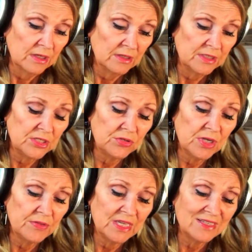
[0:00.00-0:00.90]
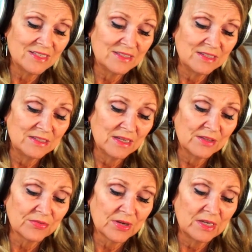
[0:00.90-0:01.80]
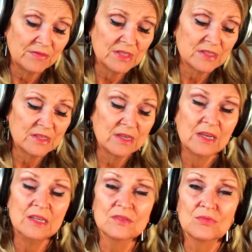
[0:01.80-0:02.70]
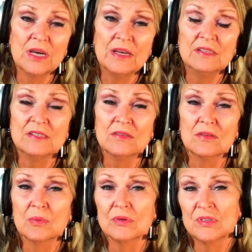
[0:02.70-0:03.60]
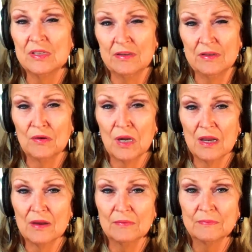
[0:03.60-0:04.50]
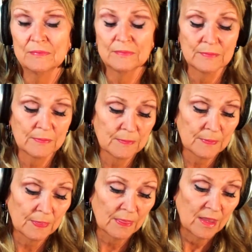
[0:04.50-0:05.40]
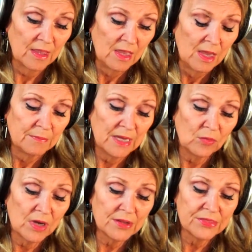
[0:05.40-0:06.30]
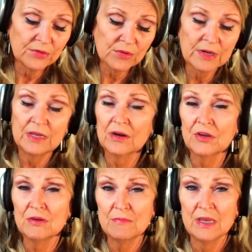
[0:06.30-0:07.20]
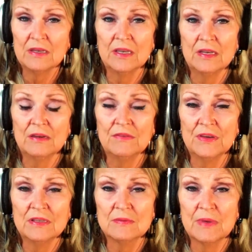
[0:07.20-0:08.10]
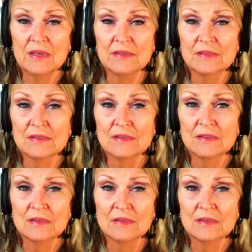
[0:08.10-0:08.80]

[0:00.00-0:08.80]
Did you know the existing death rate of this thing is right at 0% in Ohio? By what authority are you mandating face masks?